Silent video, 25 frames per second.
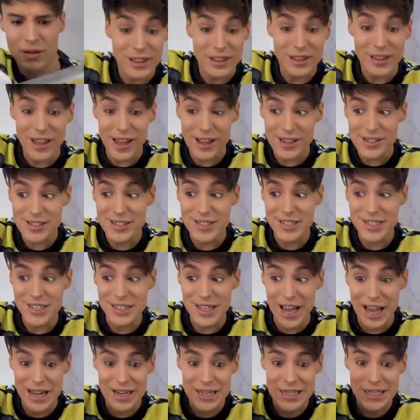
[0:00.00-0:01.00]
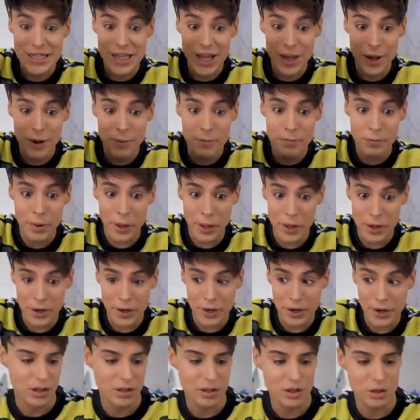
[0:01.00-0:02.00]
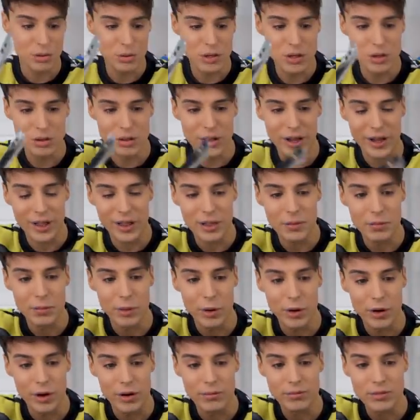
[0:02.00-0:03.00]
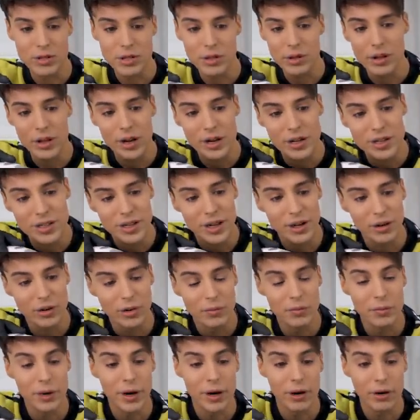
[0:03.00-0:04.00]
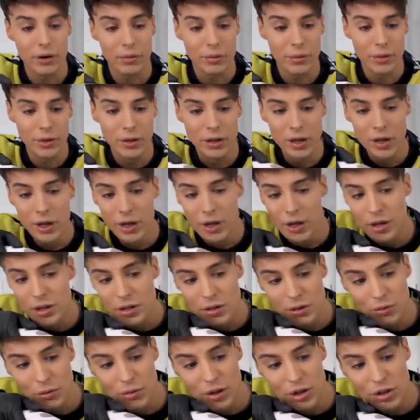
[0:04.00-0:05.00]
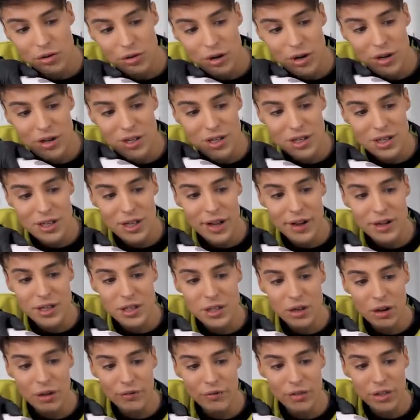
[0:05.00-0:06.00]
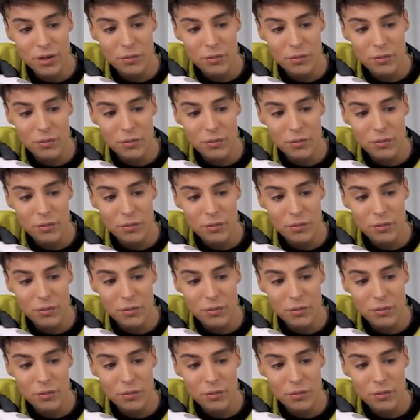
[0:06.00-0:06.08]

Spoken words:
That's sliced like butter. Should we do like the bottom so that it's like comparable? So I'm gonna try to slice off the